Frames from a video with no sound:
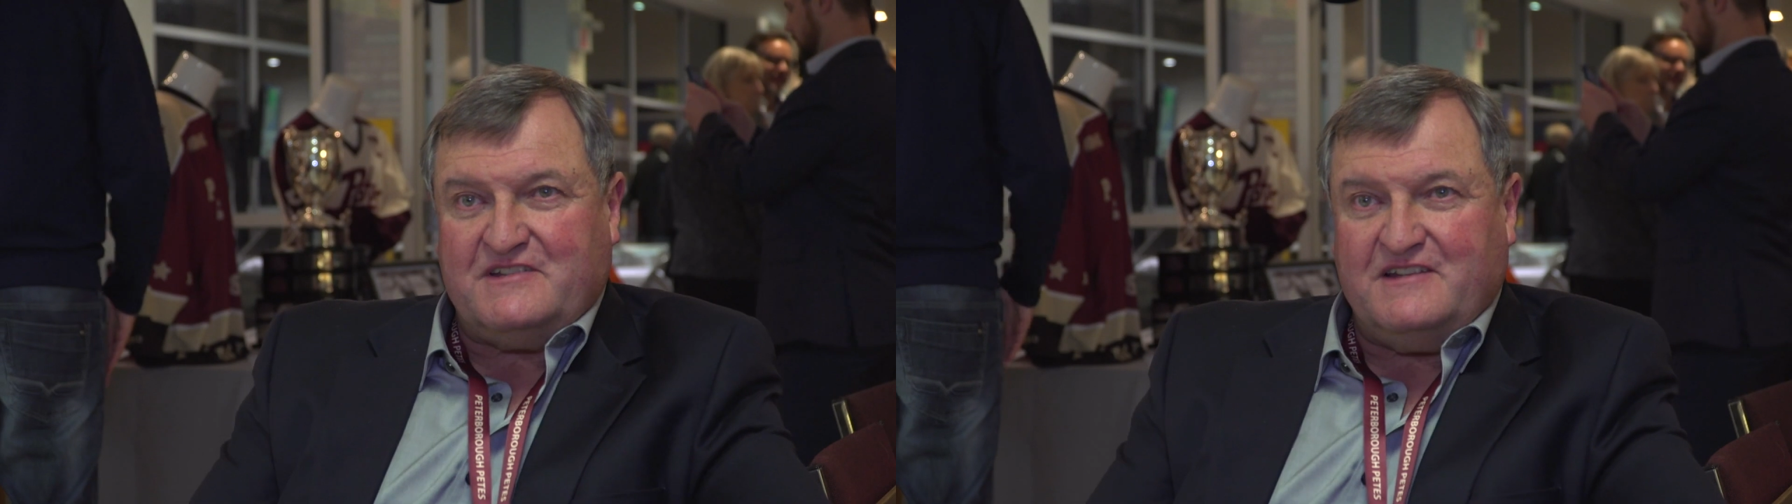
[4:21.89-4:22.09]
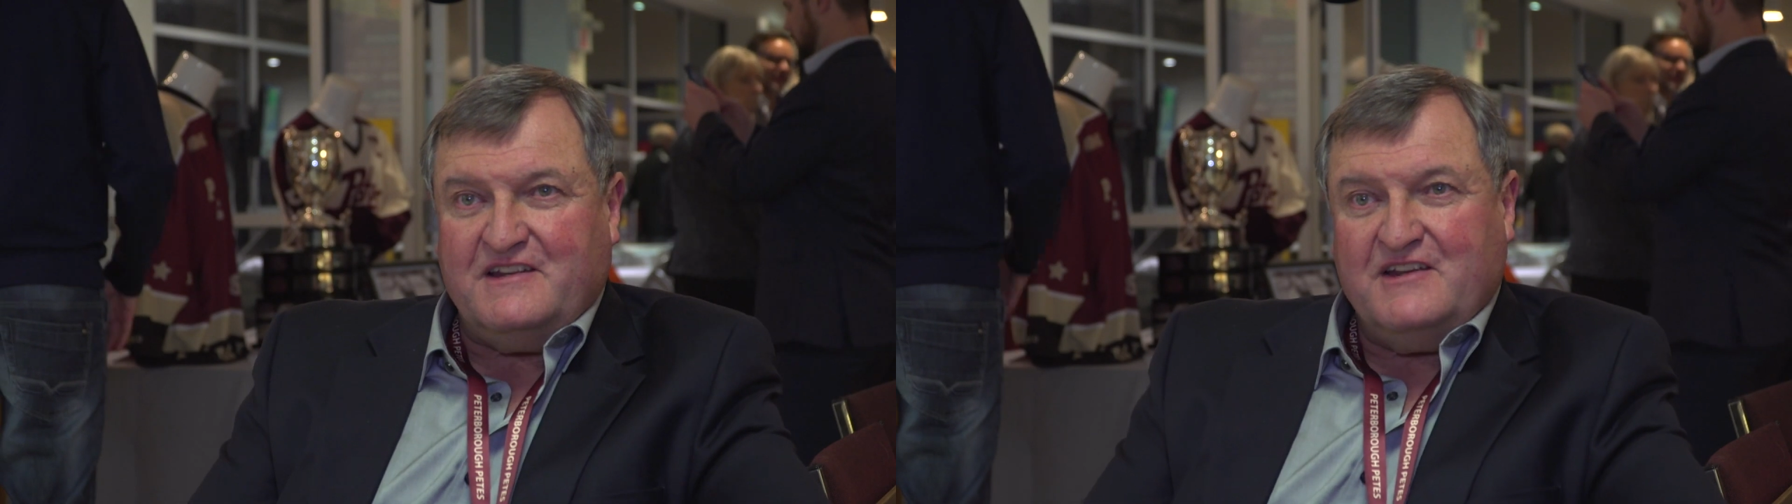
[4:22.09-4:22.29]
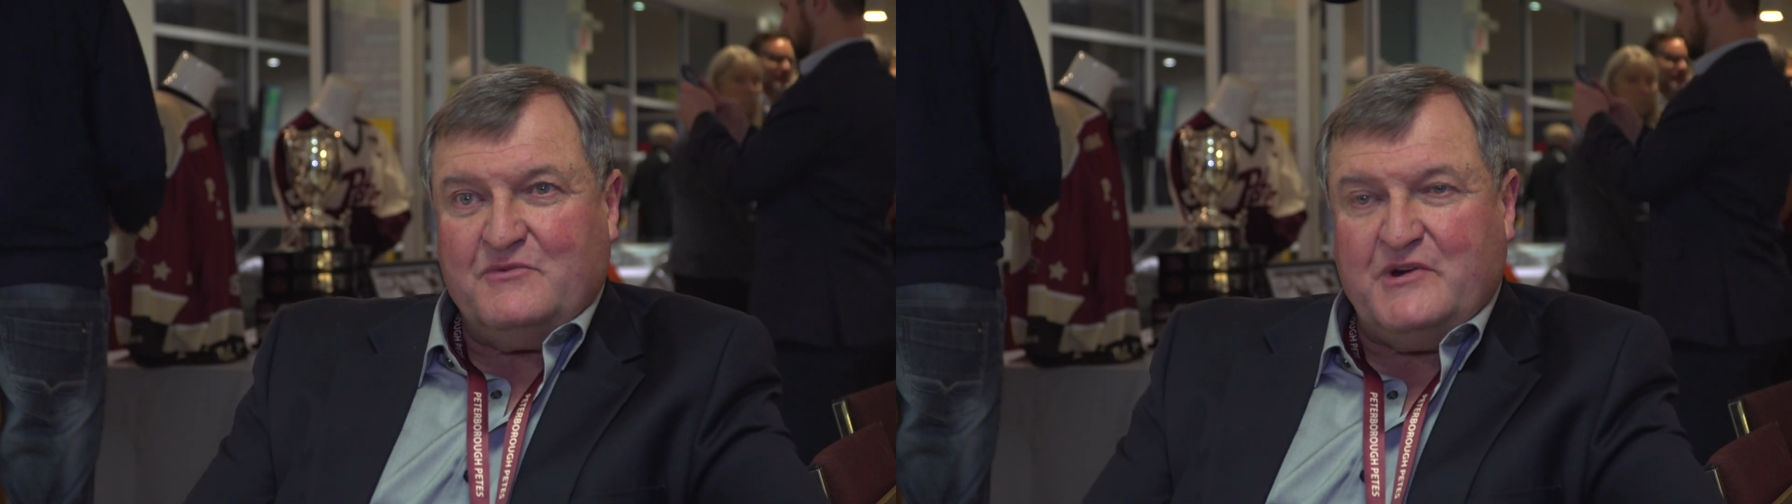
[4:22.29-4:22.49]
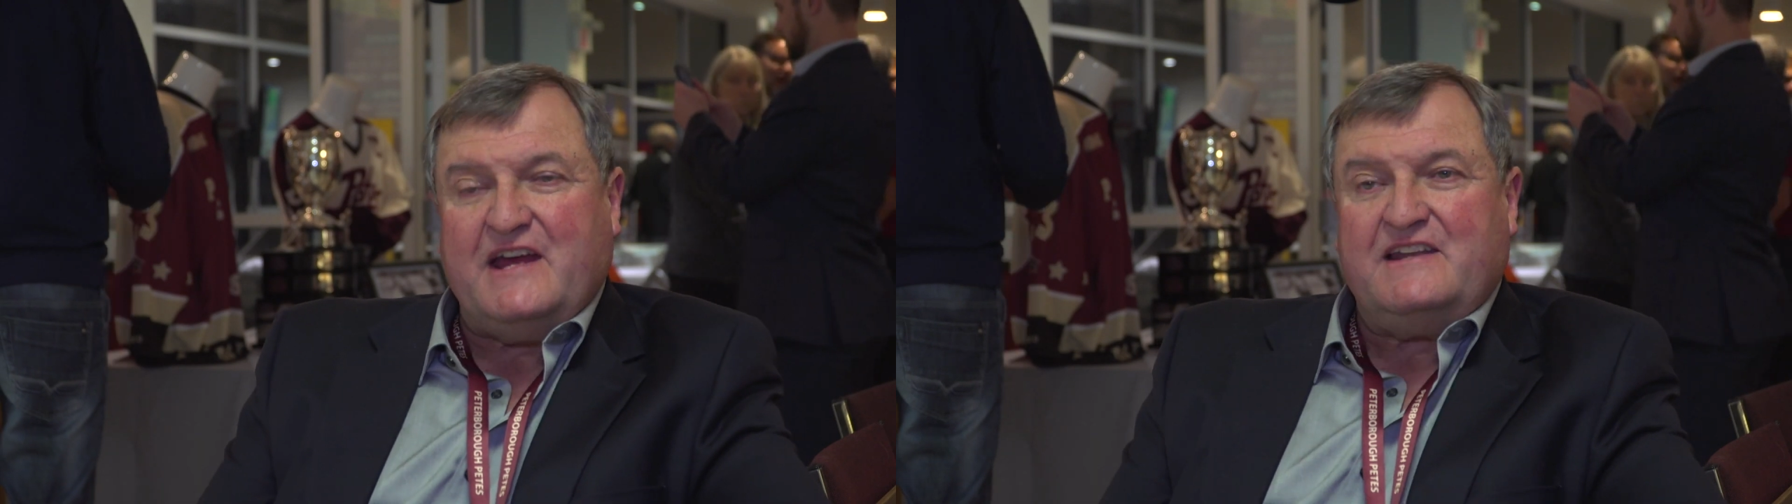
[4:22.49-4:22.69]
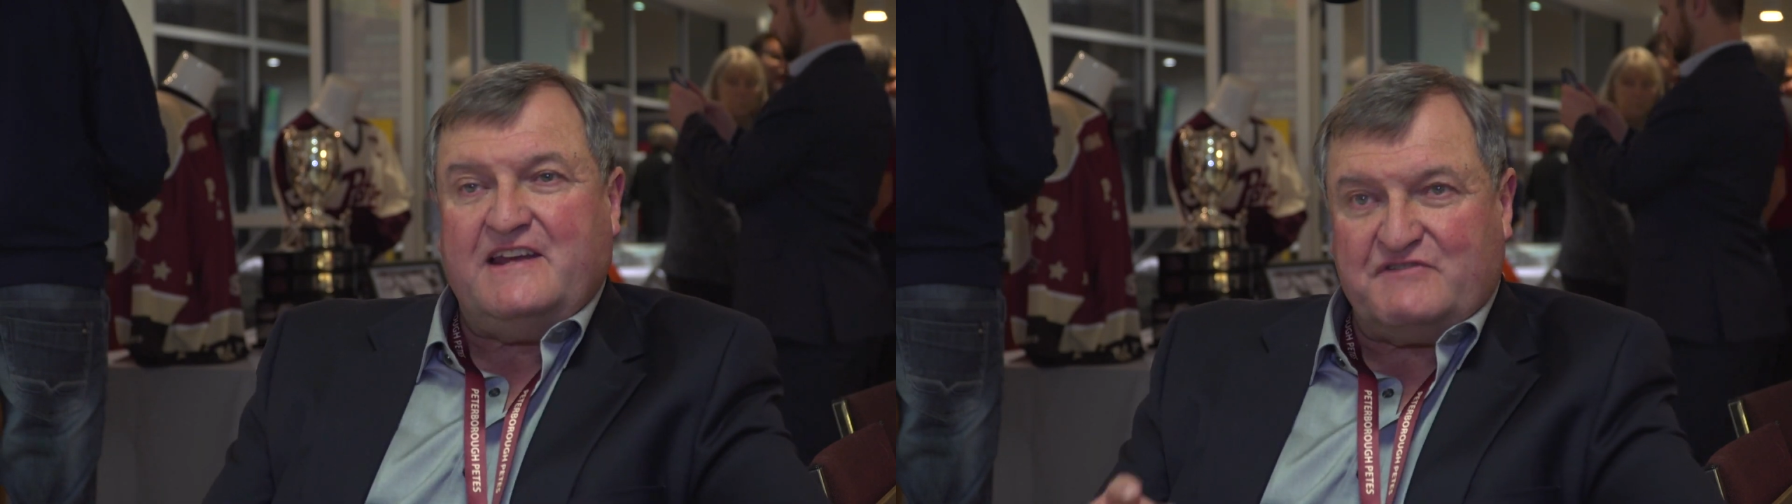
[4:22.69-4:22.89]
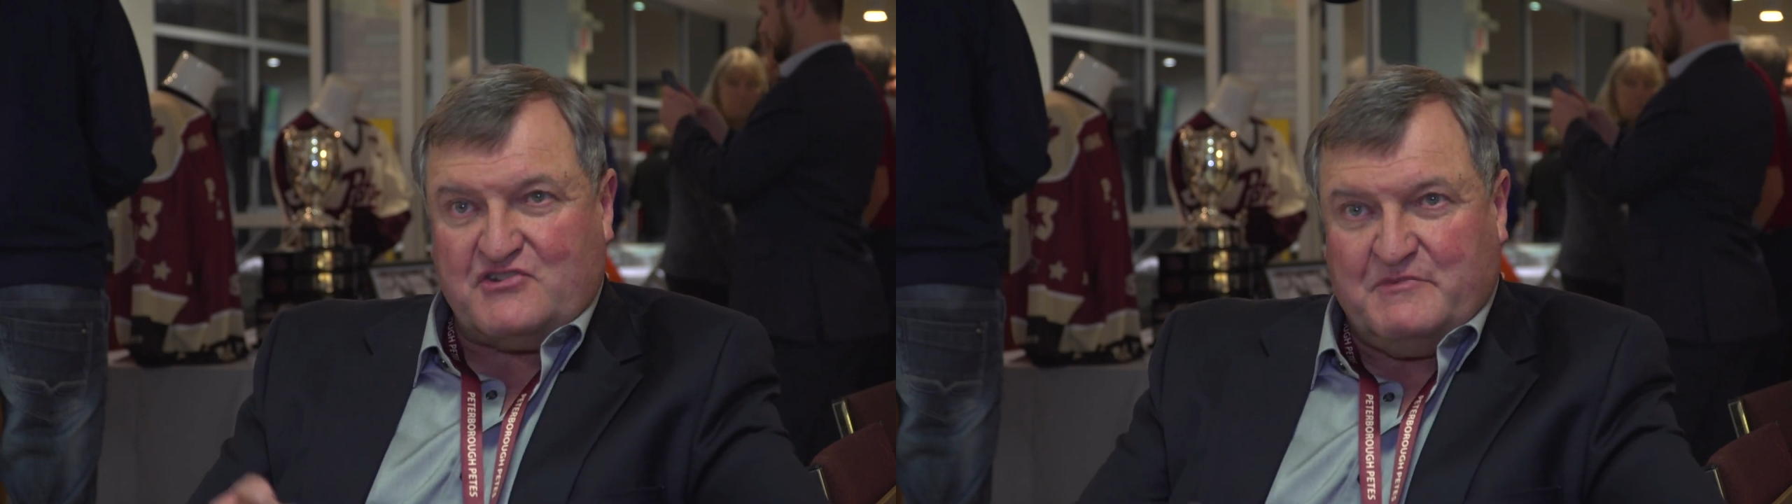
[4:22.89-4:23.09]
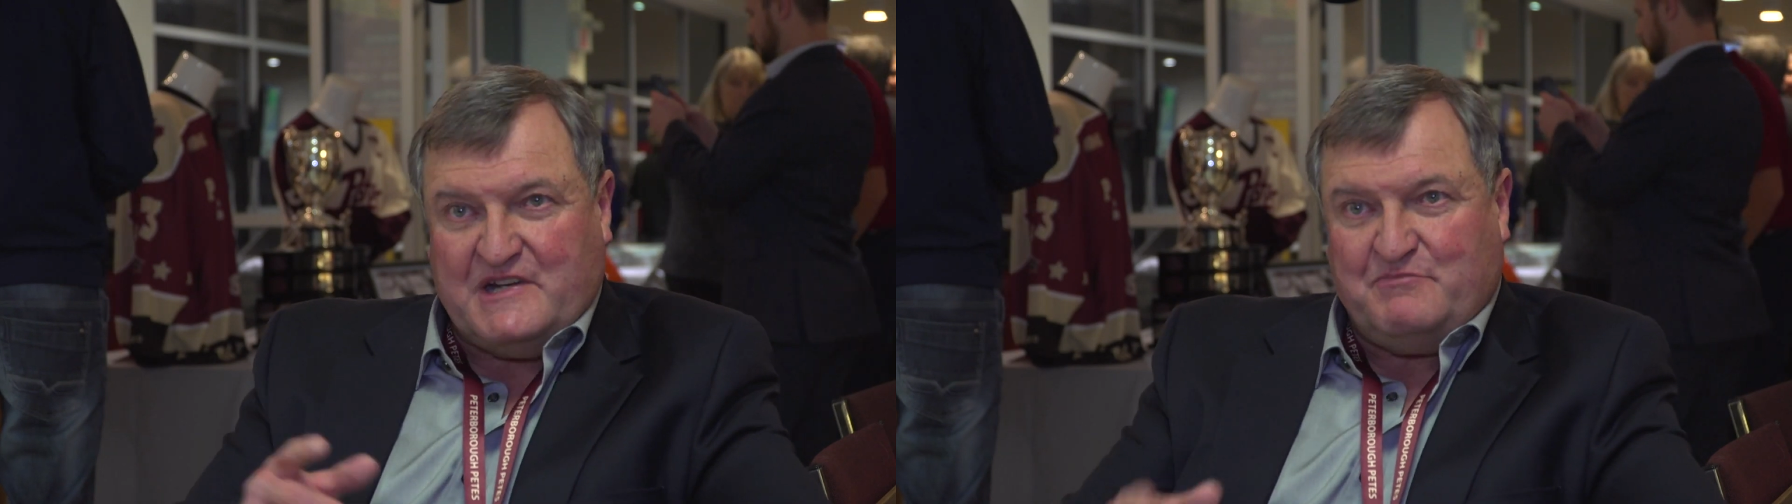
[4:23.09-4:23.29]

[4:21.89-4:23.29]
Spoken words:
and we had to have so many